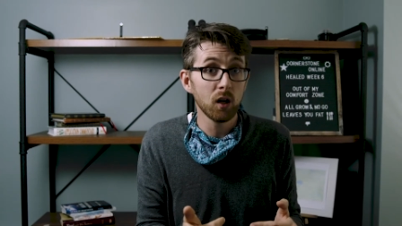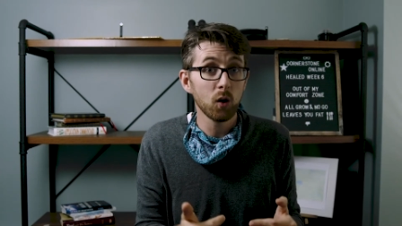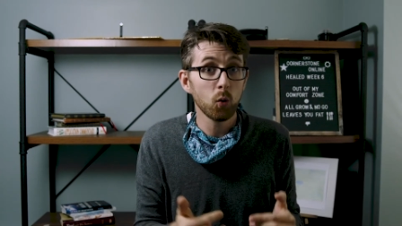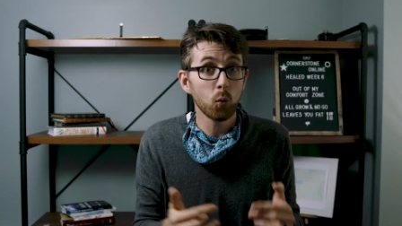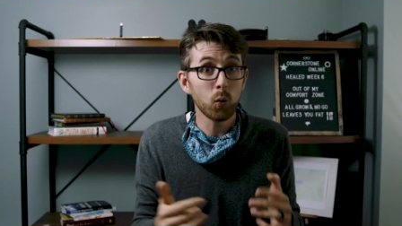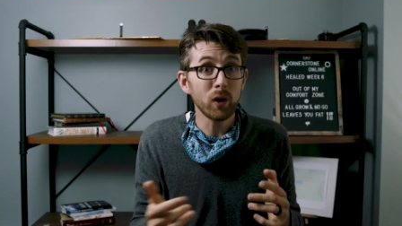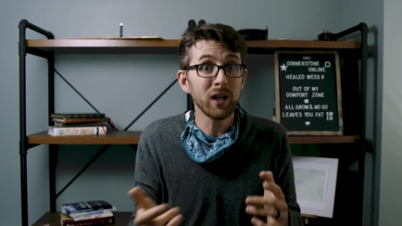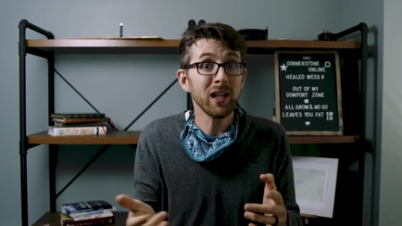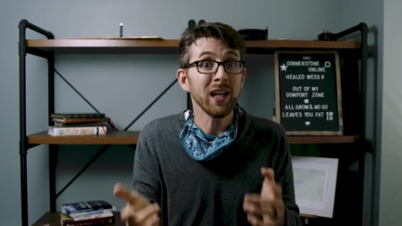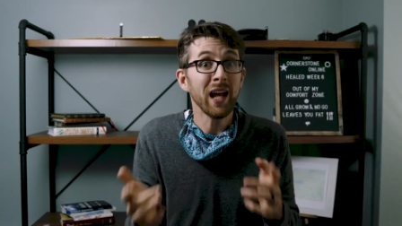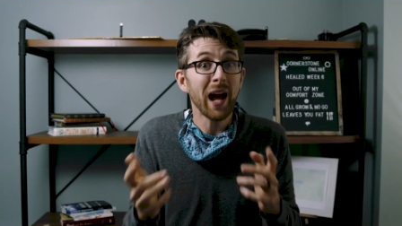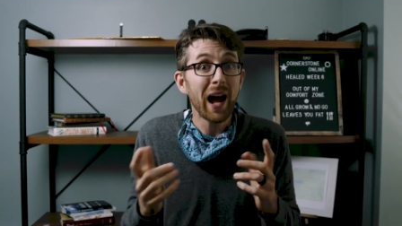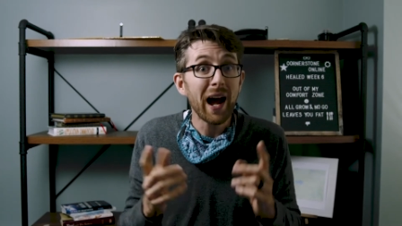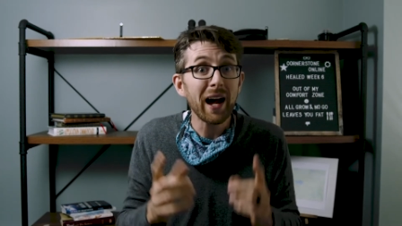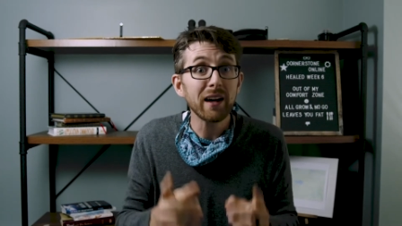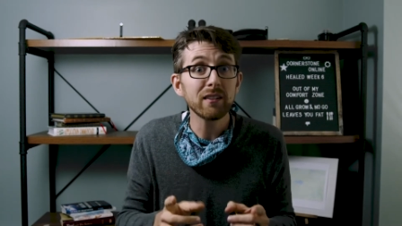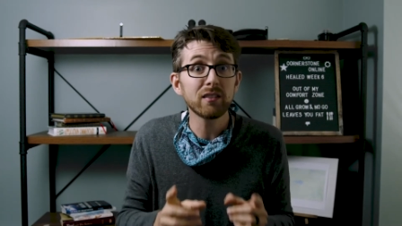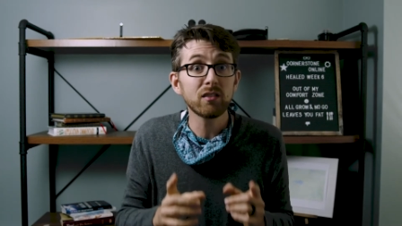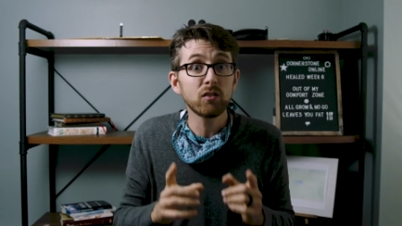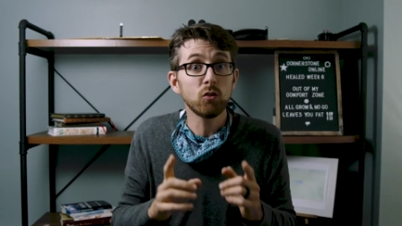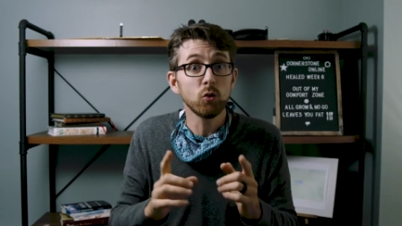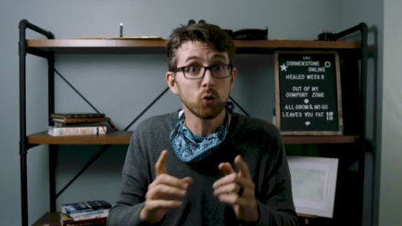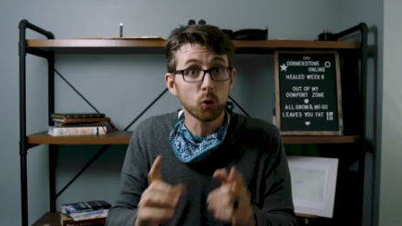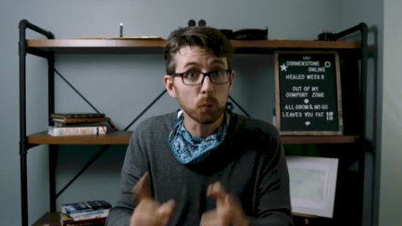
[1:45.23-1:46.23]
when he
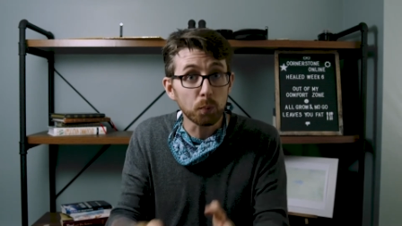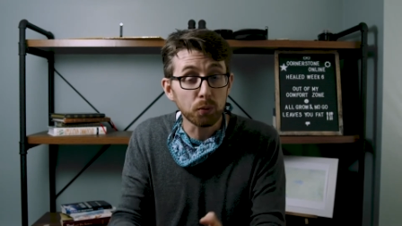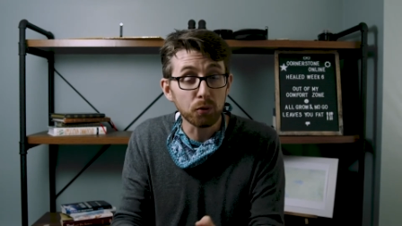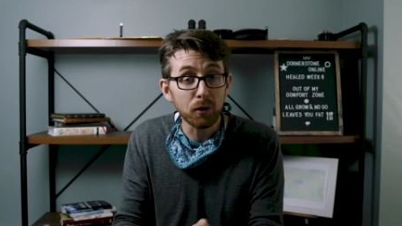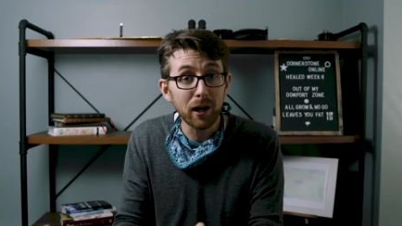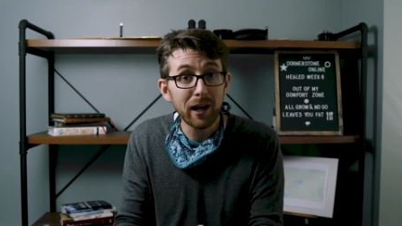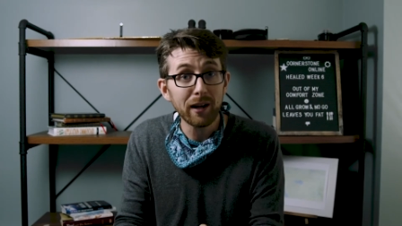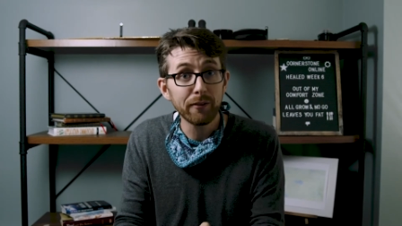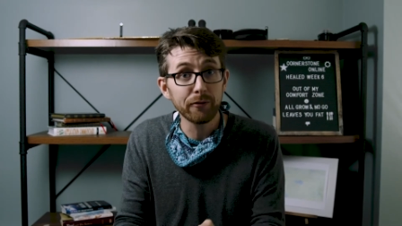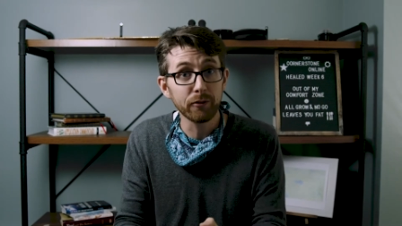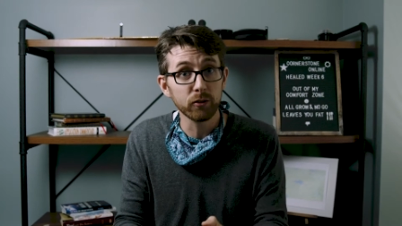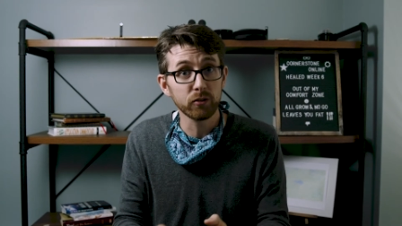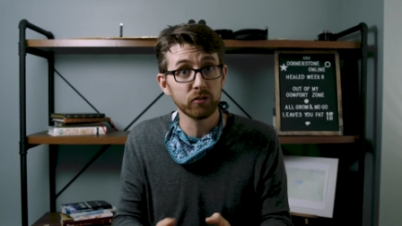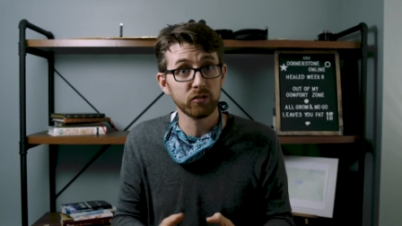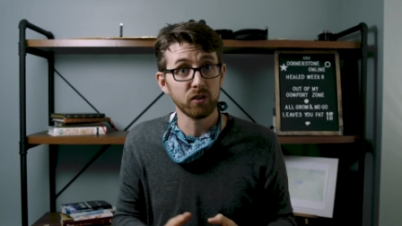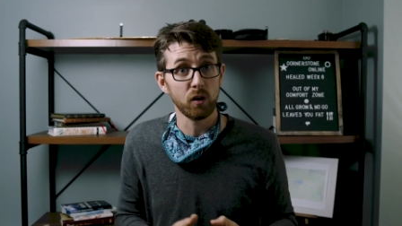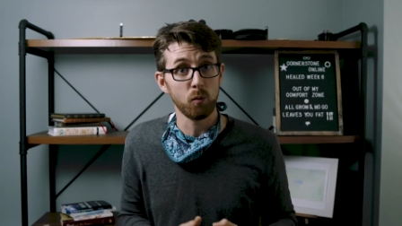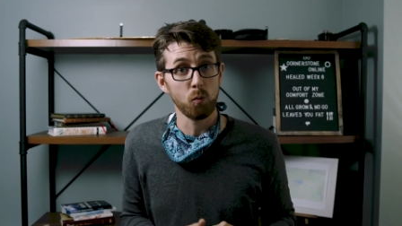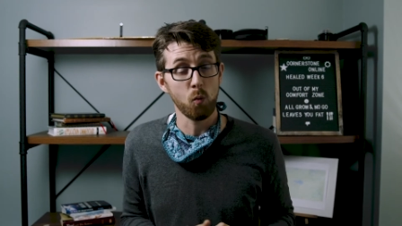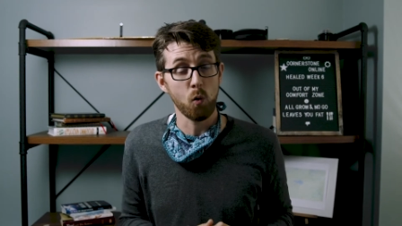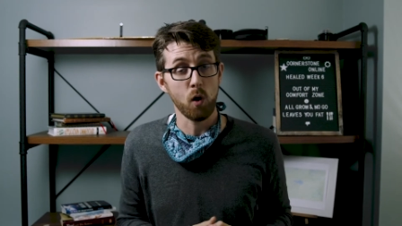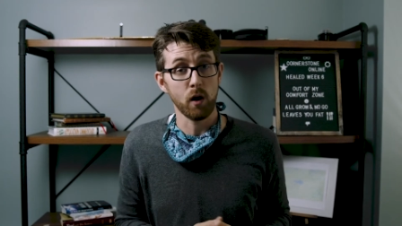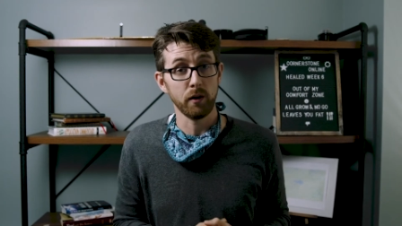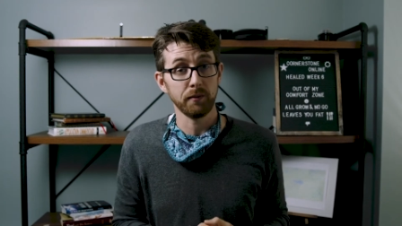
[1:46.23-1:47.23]
asked you to pray for
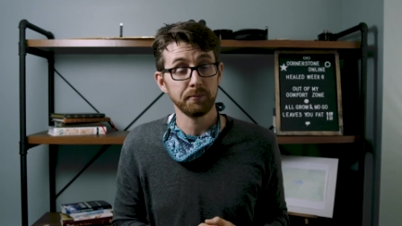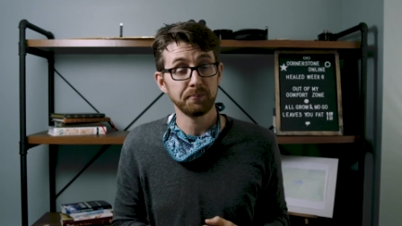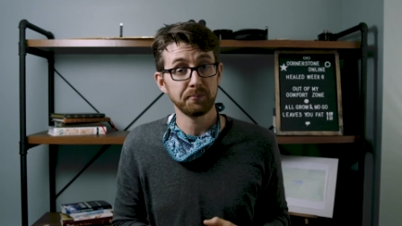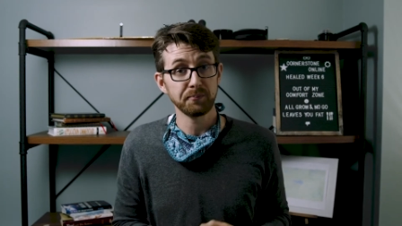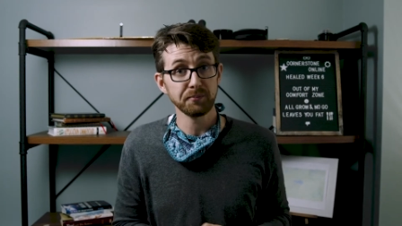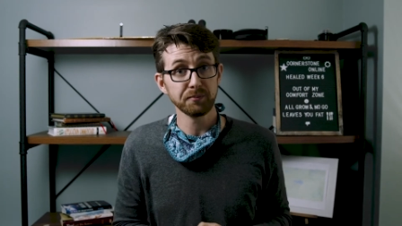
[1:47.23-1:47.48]
someone?